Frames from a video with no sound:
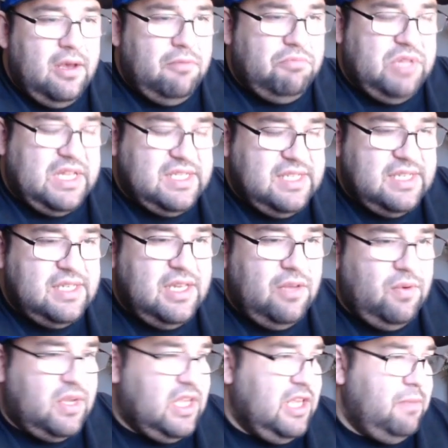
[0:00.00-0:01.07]
Plasticity
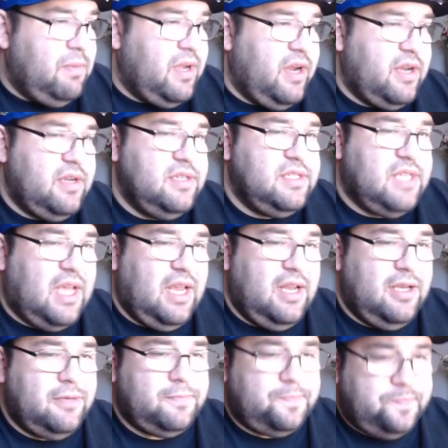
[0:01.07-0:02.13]
will keep characters tied
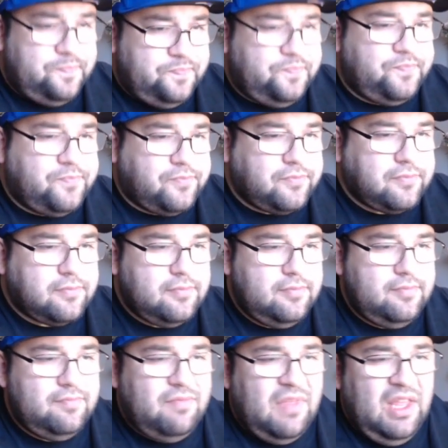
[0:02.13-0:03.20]
up,
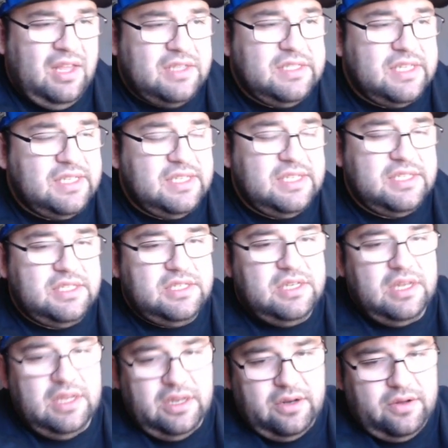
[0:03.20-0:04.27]
and since he's
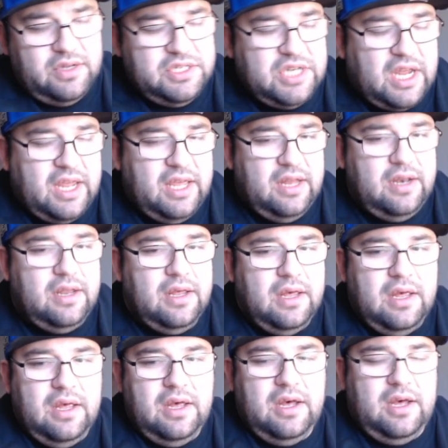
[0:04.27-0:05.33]
a giant,
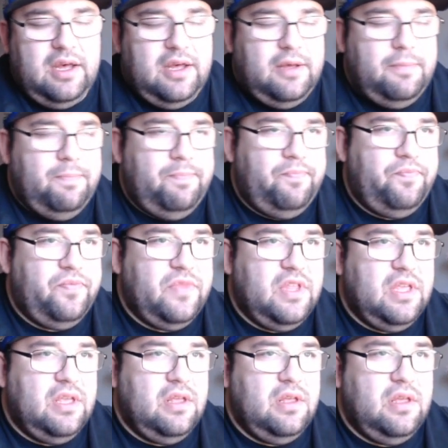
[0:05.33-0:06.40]

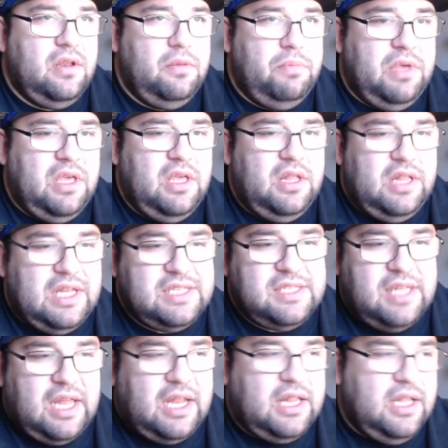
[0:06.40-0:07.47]
it'll be less
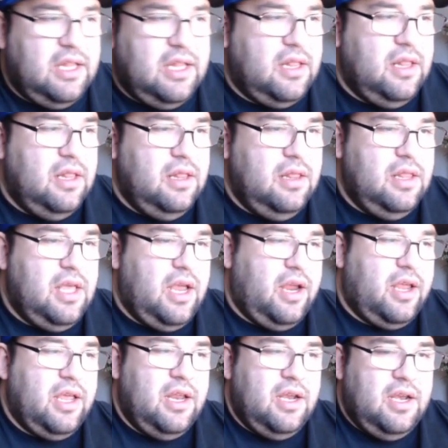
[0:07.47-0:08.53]
likely that they're
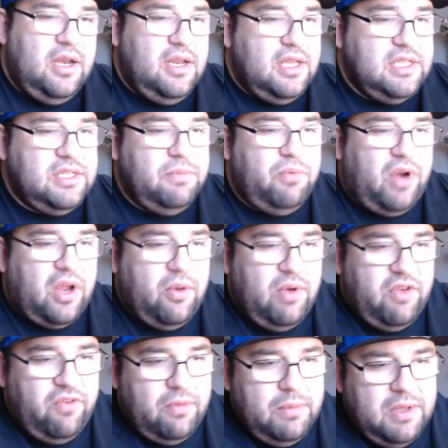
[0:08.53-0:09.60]
getting an easy
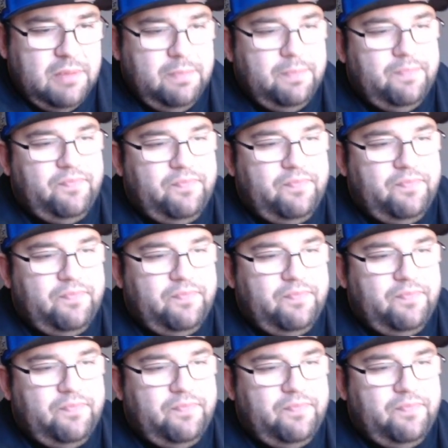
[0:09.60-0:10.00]
breakaway from him.